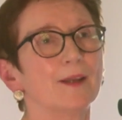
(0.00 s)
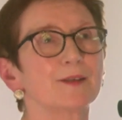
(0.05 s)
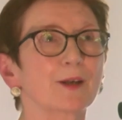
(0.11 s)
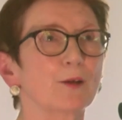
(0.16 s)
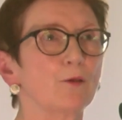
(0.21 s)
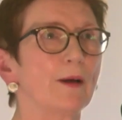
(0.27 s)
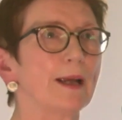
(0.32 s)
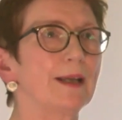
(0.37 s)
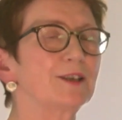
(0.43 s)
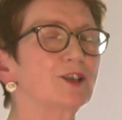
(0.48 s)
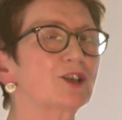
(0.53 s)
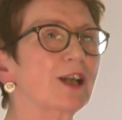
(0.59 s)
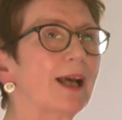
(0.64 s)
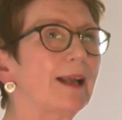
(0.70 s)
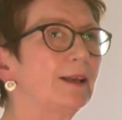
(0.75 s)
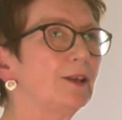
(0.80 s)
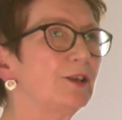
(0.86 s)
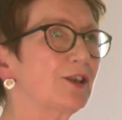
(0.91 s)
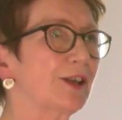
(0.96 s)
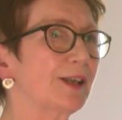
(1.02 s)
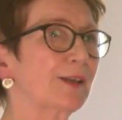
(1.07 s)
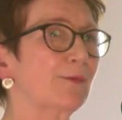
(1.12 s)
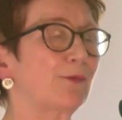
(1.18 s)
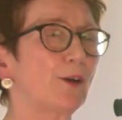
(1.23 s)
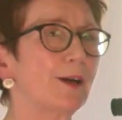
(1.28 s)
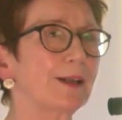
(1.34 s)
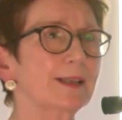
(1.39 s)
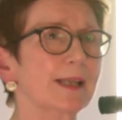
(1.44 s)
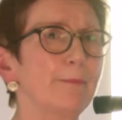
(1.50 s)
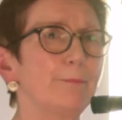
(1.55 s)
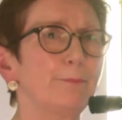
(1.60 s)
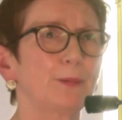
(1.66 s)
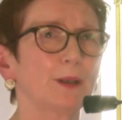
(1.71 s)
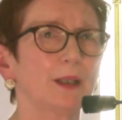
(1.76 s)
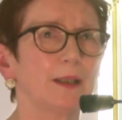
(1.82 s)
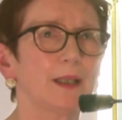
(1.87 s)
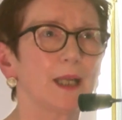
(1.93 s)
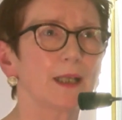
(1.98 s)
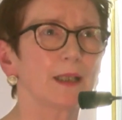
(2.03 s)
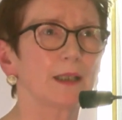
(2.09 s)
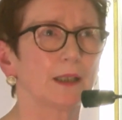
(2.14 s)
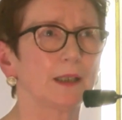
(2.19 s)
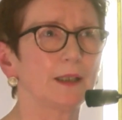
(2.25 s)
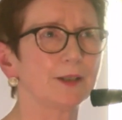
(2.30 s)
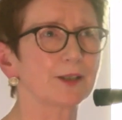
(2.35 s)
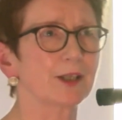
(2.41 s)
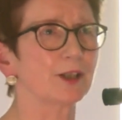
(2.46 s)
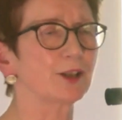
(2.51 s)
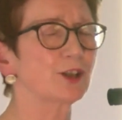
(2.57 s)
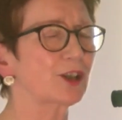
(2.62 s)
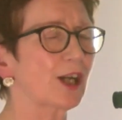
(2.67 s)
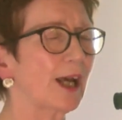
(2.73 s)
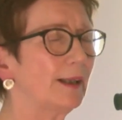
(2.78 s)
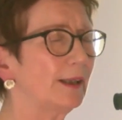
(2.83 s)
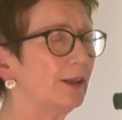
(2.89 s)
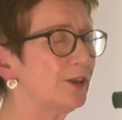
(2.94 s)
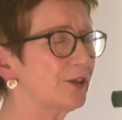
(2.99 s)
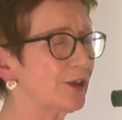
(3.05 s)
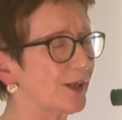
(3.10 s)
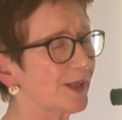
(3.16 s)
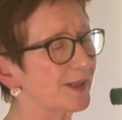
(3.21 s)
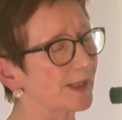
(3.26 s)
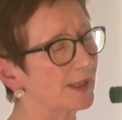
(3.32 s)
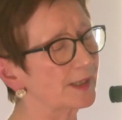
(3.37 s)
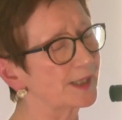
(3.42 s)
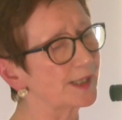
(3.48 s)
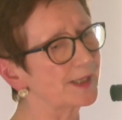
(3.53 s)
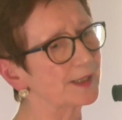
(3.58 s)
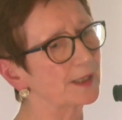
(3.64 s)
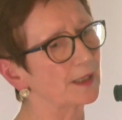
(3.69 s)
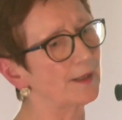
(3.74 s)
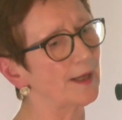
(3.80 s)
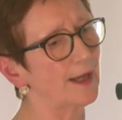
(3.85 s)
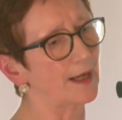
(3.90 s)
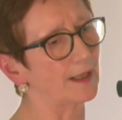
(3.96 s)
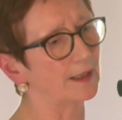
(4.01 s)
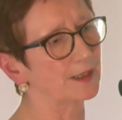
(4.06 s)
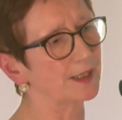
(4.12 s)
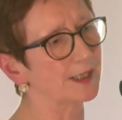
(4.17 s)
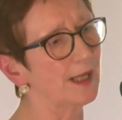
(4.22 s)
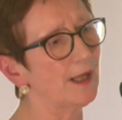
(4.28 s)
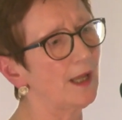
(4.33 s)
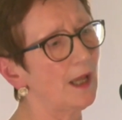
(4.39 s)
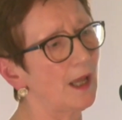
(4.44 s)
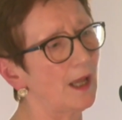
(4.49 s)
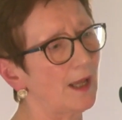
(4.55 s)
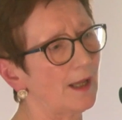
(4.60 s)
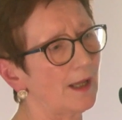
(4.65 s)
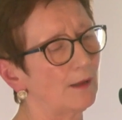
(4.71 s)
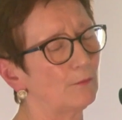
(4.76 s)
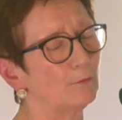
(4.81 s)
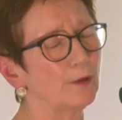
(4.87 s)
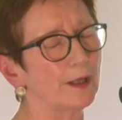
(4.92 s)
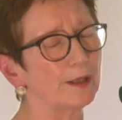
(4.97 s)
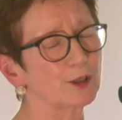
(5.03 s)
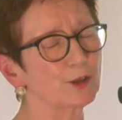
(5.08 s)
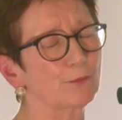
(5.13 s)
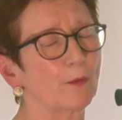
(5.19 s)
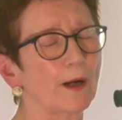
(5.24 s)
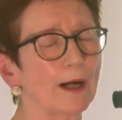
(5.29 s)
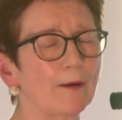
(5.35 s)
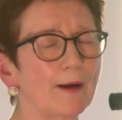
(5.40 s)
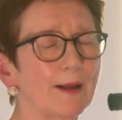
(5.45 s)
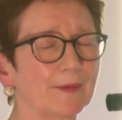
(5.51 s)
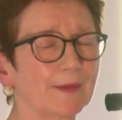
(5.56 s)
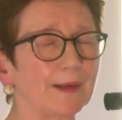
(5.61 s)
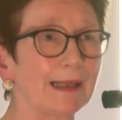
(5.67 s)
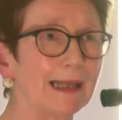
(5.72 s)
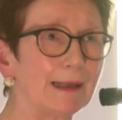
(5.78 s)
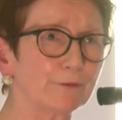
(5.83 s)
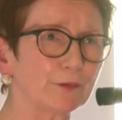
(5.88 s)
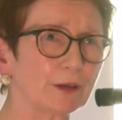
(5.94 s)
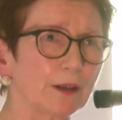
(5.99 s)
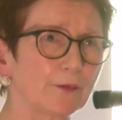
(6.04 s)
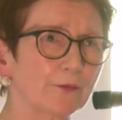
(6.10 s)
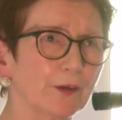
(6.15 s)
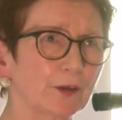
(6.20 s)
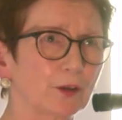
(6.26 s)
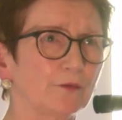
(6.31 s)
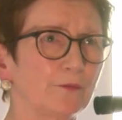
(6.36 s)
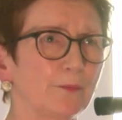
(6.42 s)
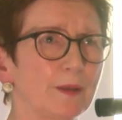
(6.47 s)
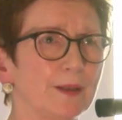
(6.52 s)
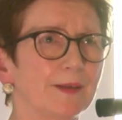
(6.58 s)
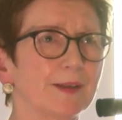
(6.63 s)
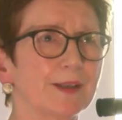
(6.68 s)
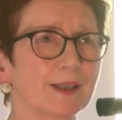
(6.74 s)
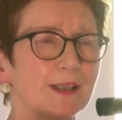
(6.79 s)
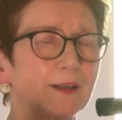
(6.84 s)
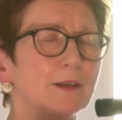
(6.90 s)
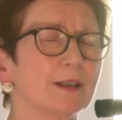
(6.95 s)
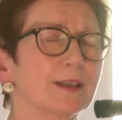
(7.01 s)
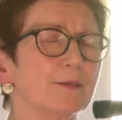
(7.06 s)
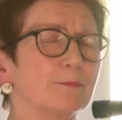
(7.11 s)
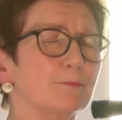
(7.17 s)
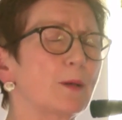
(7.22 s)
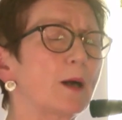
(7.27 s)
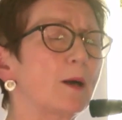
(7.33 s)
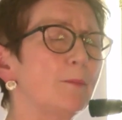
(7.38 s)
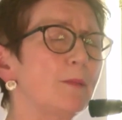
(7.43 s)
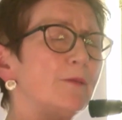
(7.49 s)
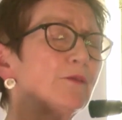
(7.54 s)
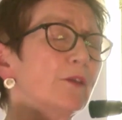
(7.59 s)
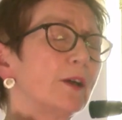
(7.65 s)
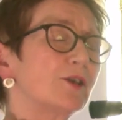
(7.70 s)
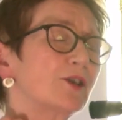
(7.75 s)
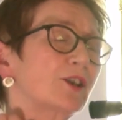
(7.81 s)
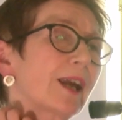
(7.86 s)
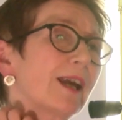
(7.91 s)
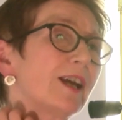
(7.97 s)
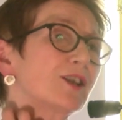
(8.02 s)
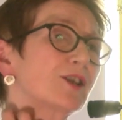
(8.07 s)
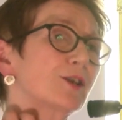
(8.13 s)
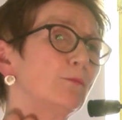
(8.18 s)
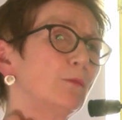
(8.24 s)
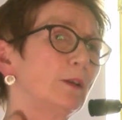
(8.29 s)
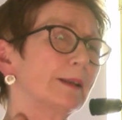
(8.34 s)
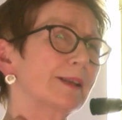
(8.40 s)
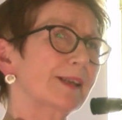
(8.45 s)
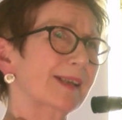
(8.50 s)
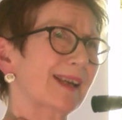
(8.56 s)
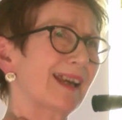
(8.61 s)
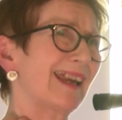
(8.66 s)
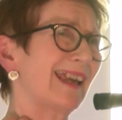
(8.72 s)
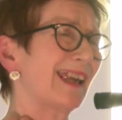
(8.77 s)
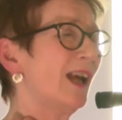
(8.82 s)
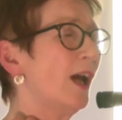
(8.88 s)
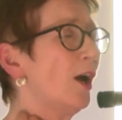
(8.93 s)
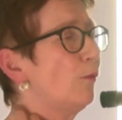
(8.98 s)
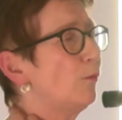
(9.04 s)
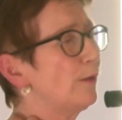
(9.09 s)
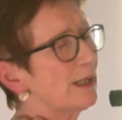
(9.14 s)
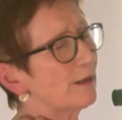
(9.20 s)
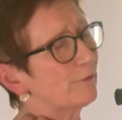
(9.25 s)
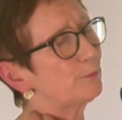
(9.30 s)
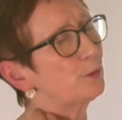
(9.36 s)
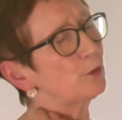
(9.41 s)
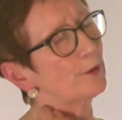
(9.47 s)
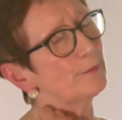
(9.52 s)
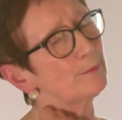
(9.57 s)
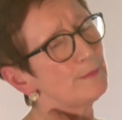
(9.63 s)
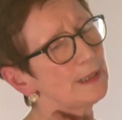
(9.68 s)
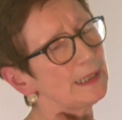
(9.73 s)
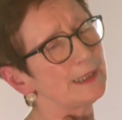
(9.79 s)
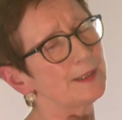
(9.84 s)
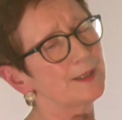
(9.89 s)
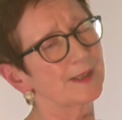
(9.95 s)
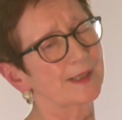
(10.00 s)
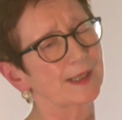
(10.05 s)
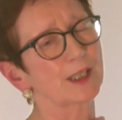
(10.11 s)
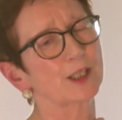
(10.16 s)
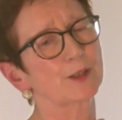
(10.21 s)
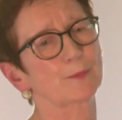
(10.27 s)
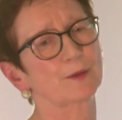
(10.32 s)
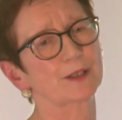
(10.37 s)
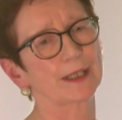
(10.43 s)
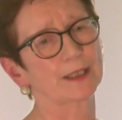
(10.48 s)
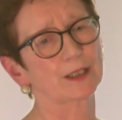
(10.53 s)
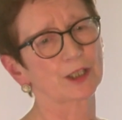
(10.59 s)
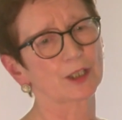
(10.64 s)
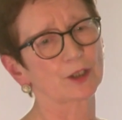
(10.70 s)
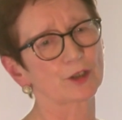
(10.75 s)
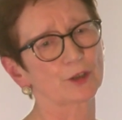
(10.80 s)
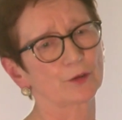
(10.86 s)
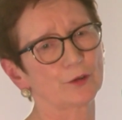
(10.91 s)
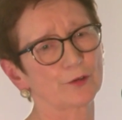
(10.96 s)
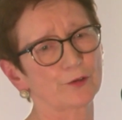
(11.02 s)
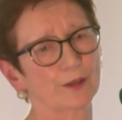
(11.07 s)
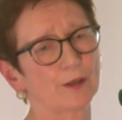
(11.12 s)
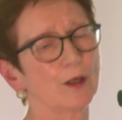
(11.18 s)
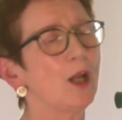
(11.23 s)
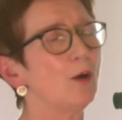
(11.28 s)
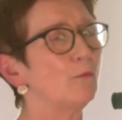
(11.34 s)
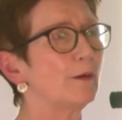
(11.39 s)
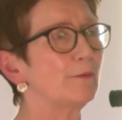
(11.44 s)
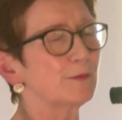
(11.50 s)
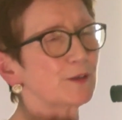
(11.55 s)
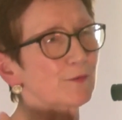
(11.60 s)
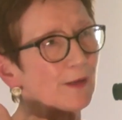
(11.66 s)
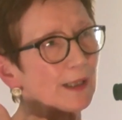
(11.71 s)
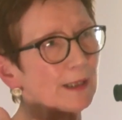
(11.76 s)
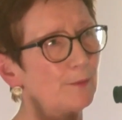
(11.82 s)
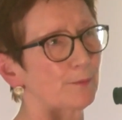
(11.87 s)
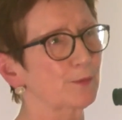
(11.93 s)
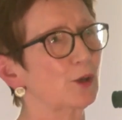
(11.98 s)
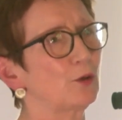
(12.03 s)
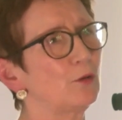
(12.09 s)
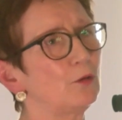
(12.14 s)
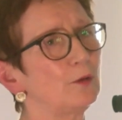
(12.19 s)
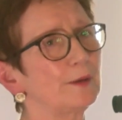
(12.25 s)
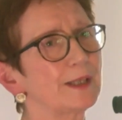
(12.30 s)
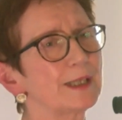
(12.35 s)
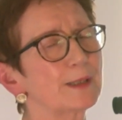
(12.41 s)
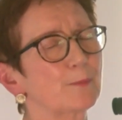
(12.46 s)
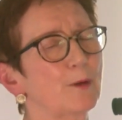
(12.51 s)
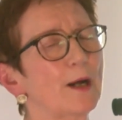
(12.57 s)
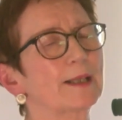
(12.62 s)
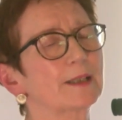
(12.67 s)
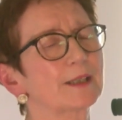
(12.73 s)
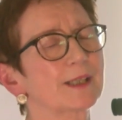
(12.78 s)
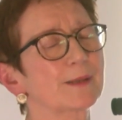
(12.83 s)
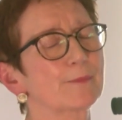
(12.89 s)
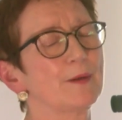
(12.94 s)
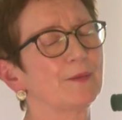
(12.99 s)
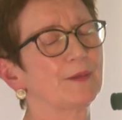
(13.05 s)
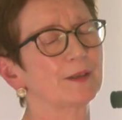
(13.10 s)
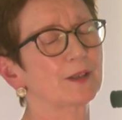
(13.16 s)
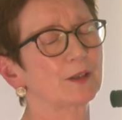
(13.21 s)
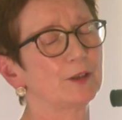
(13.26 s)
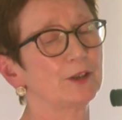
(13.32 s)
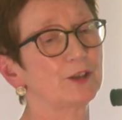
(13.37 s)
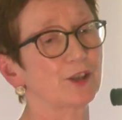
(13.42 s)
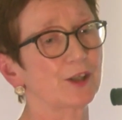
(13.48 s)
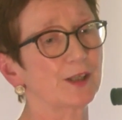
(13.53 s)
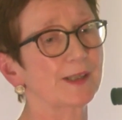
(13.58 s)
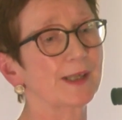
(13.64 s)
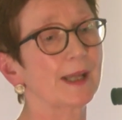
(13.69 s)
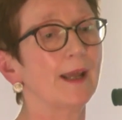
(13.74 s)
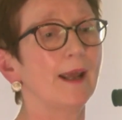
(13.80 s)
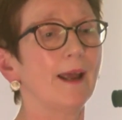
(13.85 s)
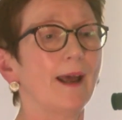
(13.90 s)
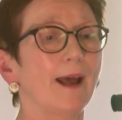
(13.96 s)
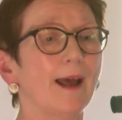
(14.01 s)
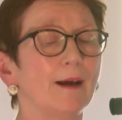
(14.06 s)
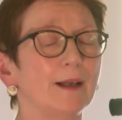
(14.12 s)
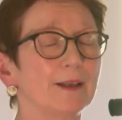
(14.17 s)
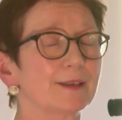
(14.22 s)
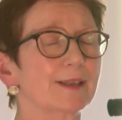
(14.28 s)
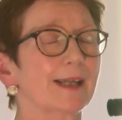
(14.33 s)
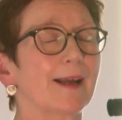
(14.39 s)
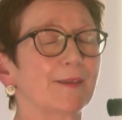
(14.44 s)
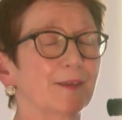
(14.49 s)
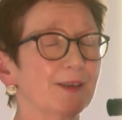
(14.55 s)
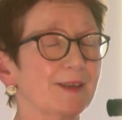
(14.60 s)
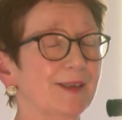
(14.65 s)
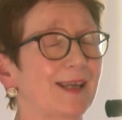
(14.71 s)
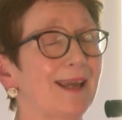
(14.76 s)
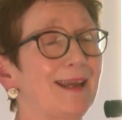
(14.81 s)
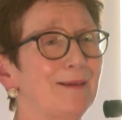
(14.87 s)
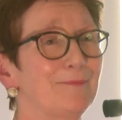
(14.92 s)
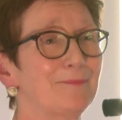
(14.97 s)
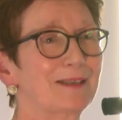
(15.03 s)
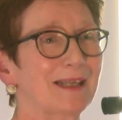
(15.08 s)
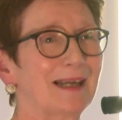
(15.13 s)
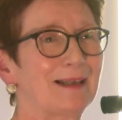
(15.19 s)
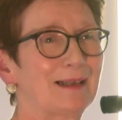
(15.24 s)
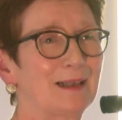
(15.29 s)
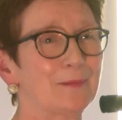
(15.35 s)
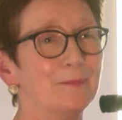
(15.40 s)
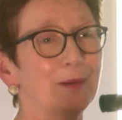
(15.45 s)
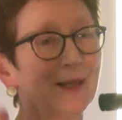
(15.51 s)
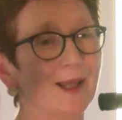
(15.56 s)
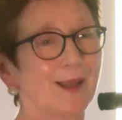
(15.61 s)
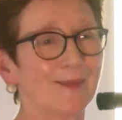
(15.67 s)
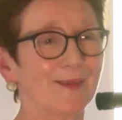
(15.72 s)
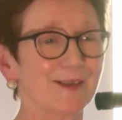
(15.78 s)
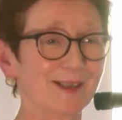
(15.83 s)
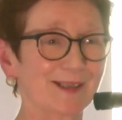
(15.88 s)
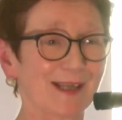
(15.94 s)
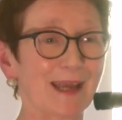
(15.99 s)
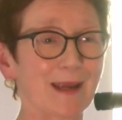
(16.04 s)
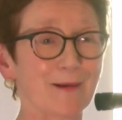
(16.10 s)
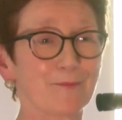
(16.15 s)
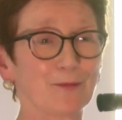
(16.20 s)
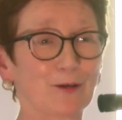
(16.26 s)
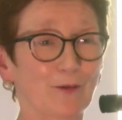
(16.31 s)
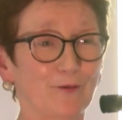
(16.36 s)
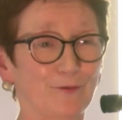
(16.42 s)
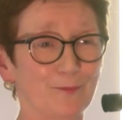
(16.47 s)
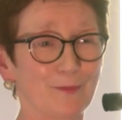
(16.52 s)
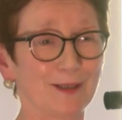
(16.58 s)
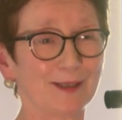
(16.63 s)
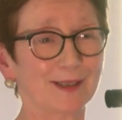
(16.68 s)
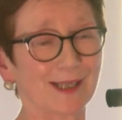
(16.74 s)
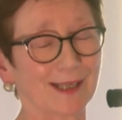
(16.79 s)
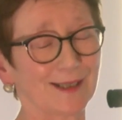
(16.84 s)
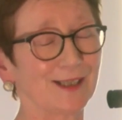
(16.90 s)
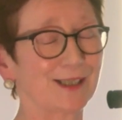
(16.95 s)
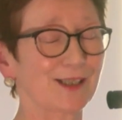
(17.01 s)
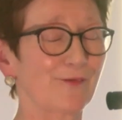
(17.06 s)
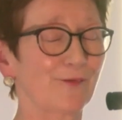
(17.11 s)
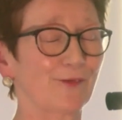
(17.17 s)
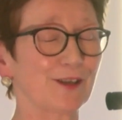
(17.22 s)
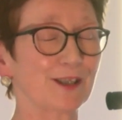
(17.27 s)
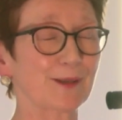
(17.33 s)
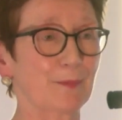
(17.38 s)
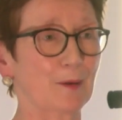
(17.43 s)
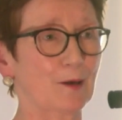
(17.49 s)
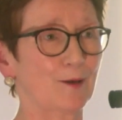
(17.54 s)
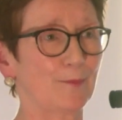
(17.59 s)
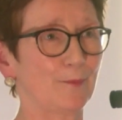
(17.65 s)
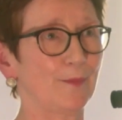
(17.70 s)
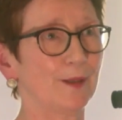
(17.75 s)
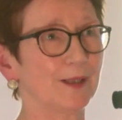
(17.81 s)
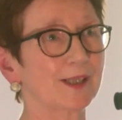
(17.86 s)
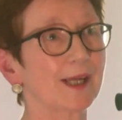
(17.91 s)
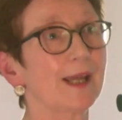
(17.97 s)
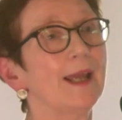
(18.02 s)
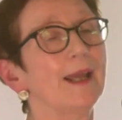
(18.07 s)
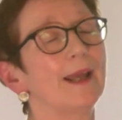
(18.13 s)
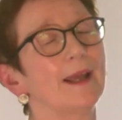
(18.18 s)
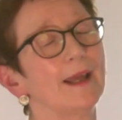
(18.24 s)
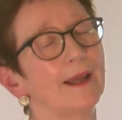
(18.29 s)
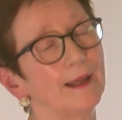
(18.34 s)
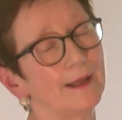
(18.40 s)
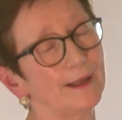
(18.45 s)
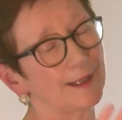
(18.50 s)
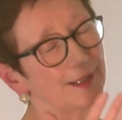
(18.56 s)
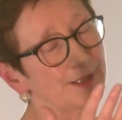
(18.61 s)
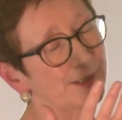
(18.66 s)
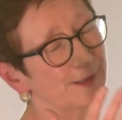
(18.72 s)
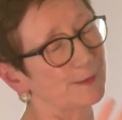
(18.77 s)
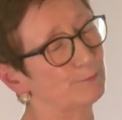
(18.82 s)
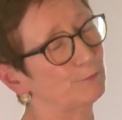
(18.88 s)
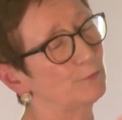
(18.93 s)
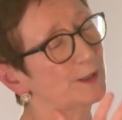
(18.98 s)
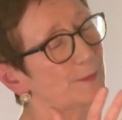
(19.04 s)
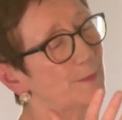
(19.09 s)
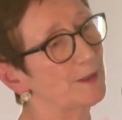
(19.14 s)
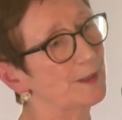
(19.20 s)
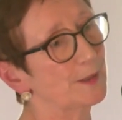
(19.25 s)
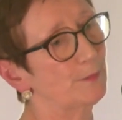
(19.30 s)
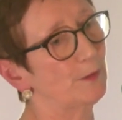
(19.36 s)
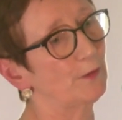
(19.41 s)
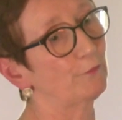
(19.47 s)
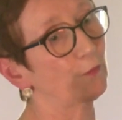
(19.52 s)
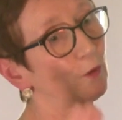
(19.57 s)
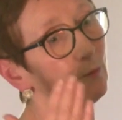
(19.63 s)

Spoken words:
so it challenges, for example in England, it challenges a disconnect where at the level of the government, the Department for Education will say, we have poured millions into protecting children. We've developed all these practice methodologies. And at the same time, the same government in a different department is responsible